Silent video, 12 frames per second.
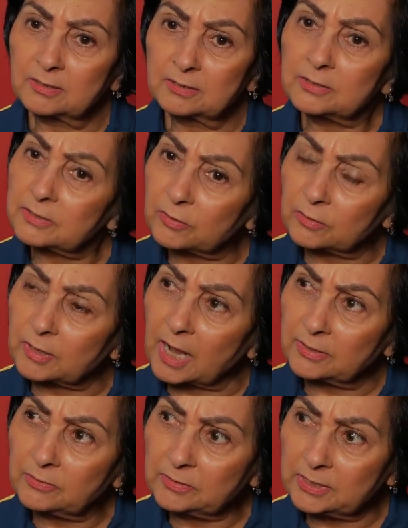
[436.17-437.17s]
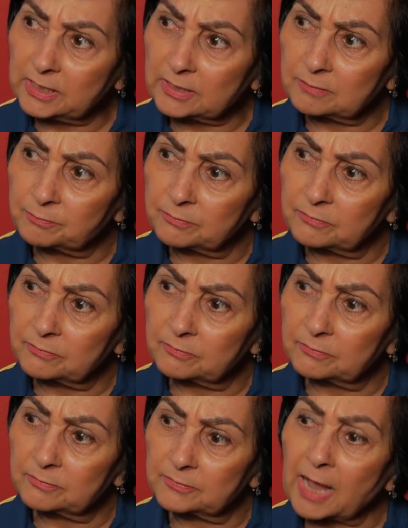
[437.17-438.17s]
No, I don't think
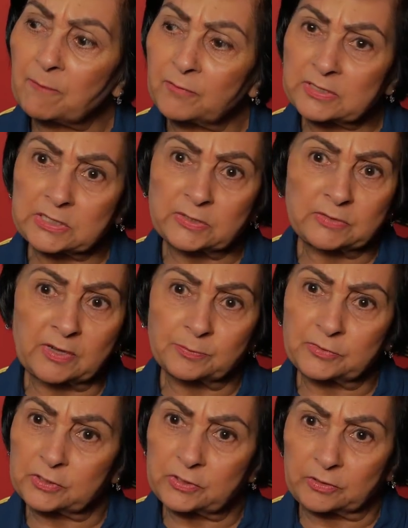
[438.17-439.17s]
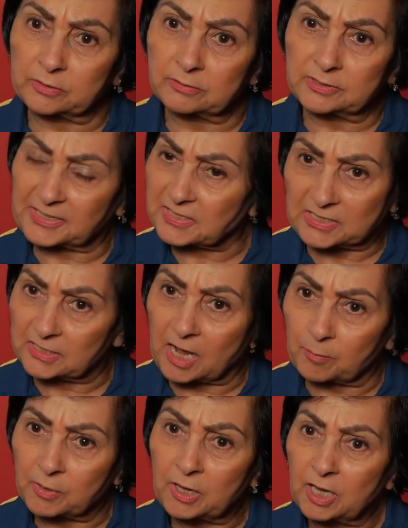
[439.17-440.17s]
emphasis was put on dressing
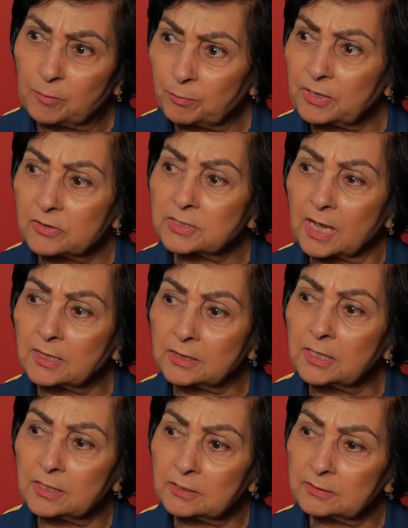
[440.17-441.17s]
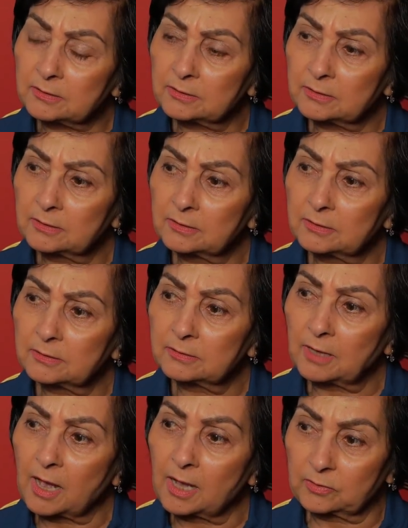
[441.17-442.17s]
up, because I
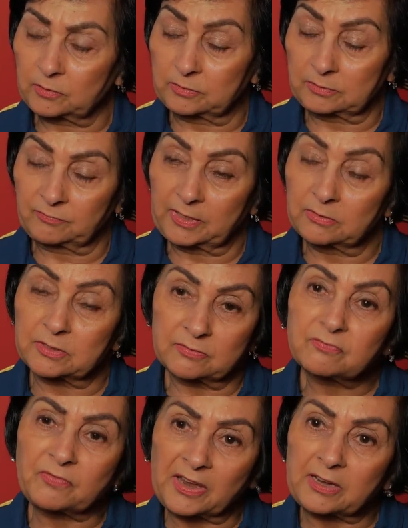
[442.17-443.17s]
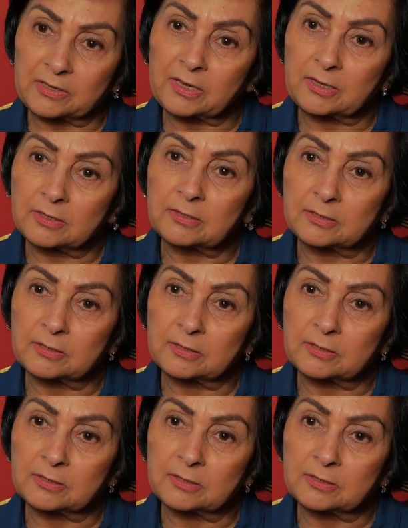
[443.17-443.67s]
thought we looked fairly